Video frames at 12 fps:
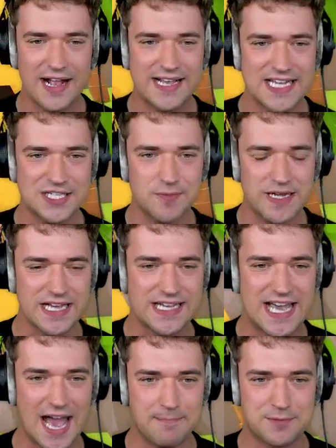I guess we can
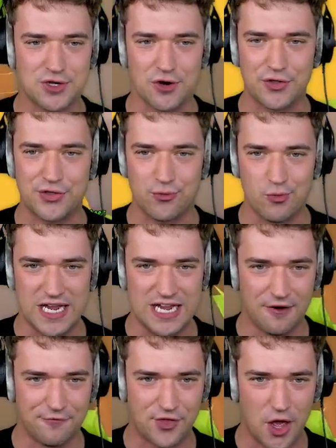capture three
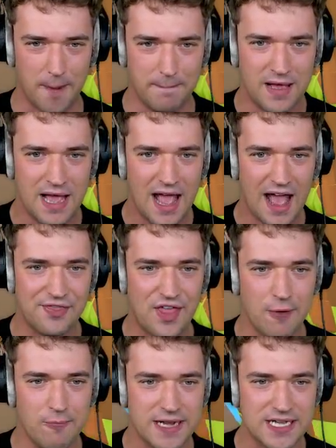of them. And
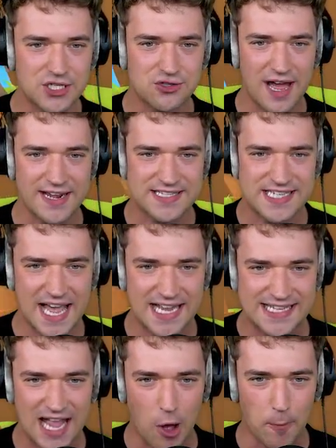then we can try to
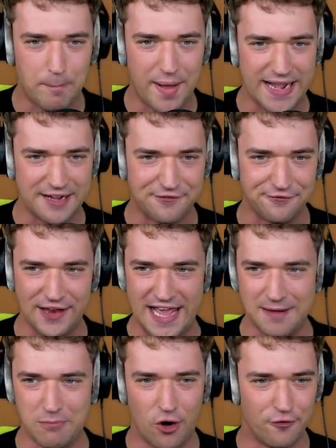take down Pink
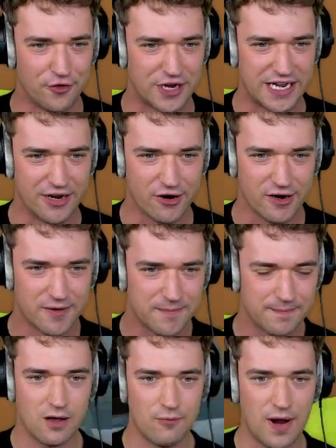Flame over here.
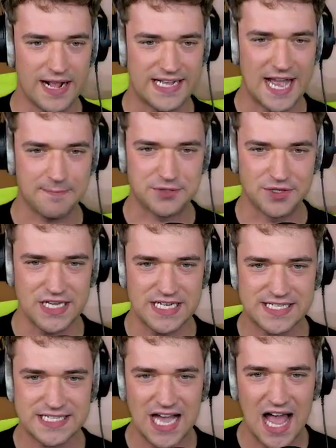All right, capture
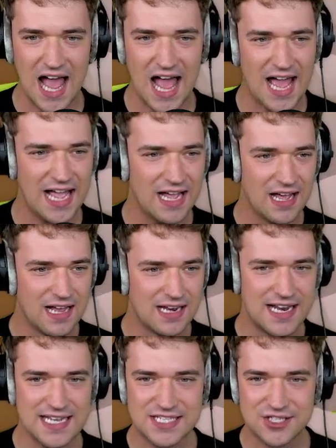this guy.
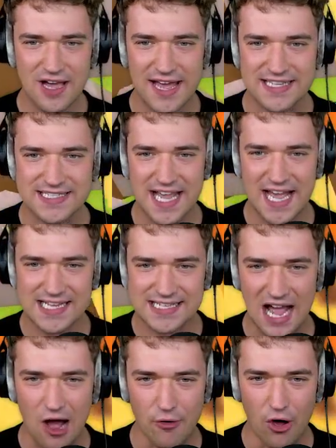Let's try to take
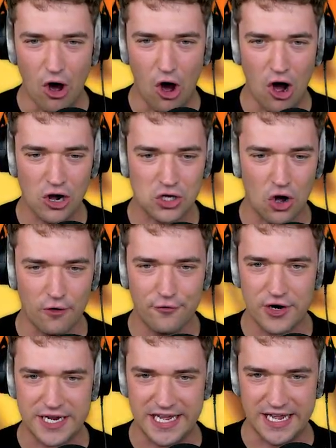down Hawk
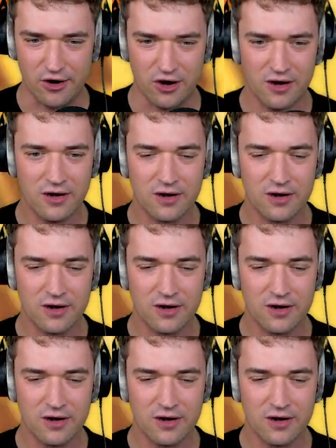over here.